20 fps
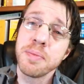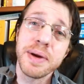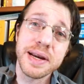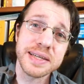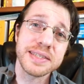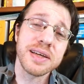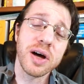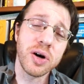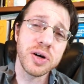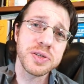But
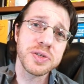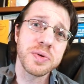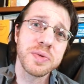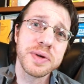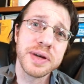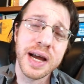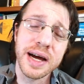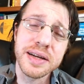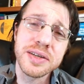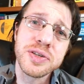it's also
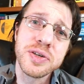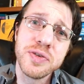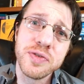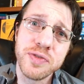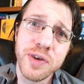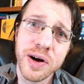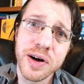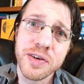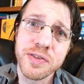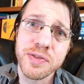not too
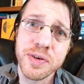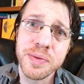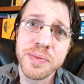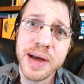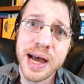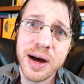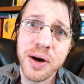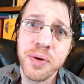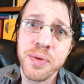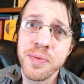far from
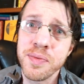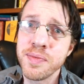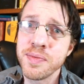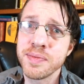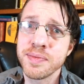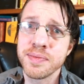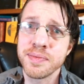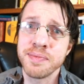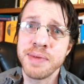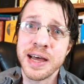how
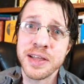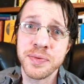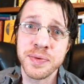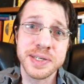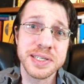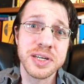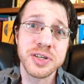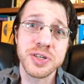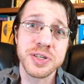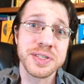
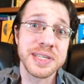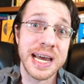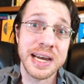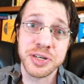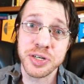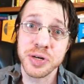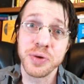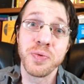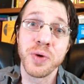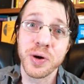mathematicians
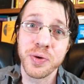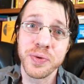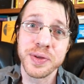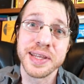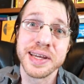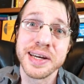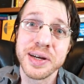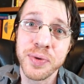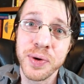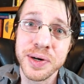actually work with
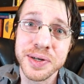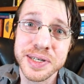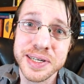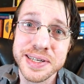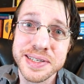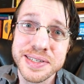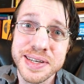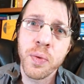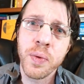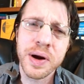
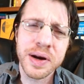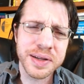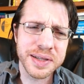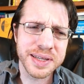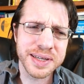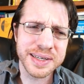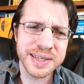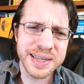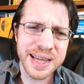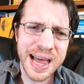inequalities, where
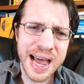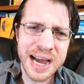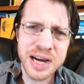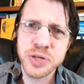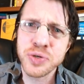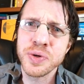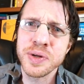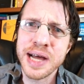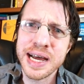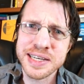the
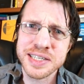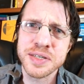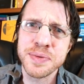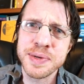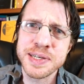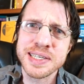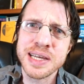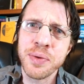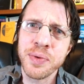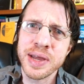actual
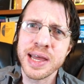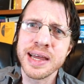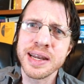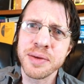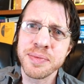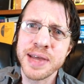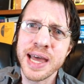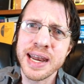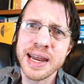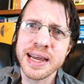estimates that we end
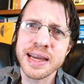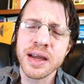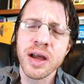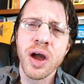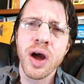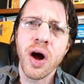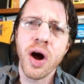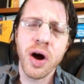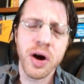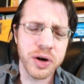up getting
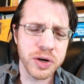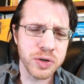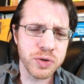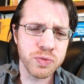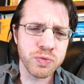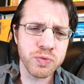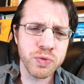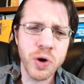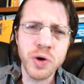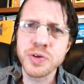are
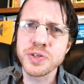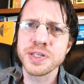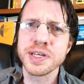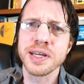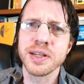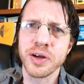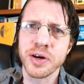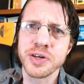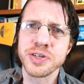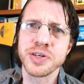grossly
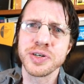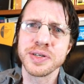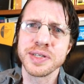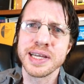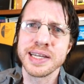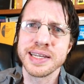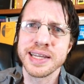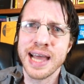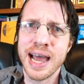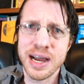larger
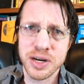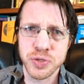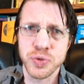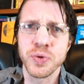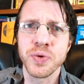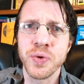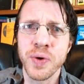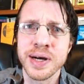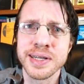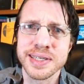than the
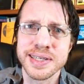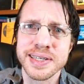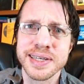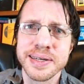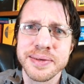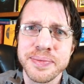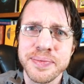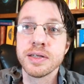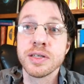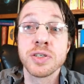actual
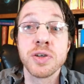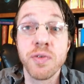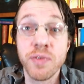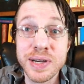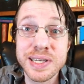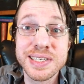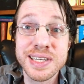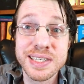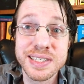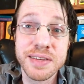quantity. So for
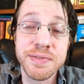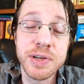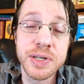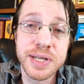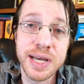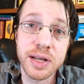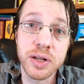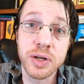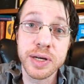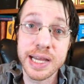instance, if you
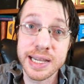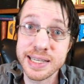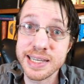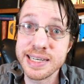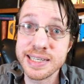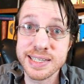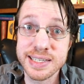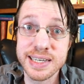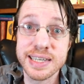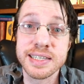take a look at
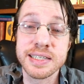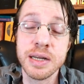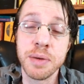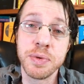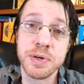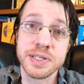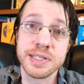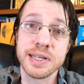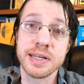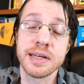these six
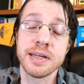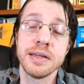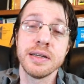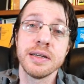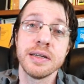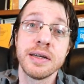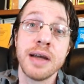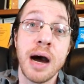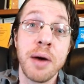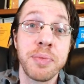numbers in the
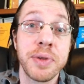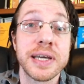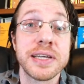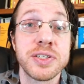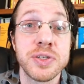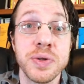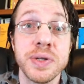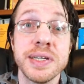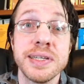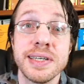
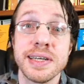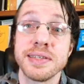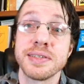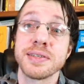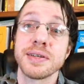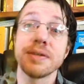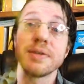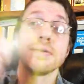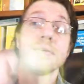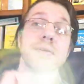complex unit disk,